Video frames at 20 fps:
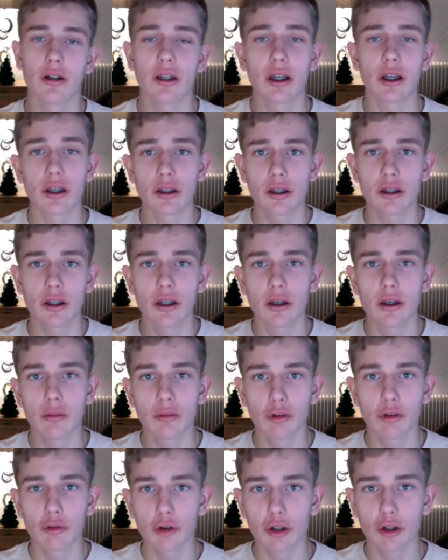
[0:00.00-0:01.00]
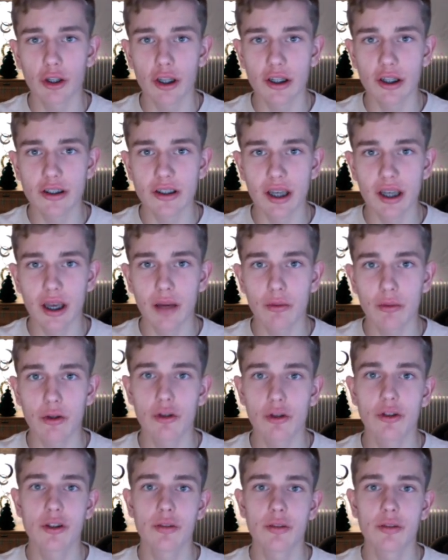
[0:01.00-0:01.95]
Like before the exam, you need